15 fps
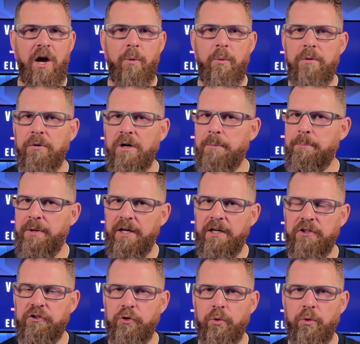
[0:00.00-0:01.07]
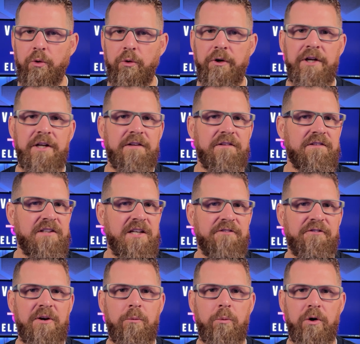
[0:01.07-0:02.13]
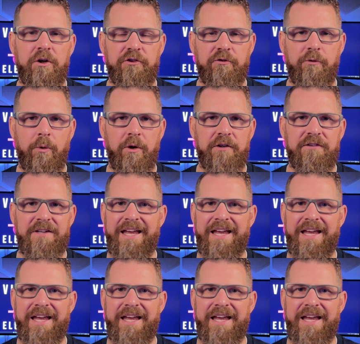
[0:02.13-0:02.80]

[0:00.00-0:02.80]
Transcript: We want to pick a tool, see if it works for us,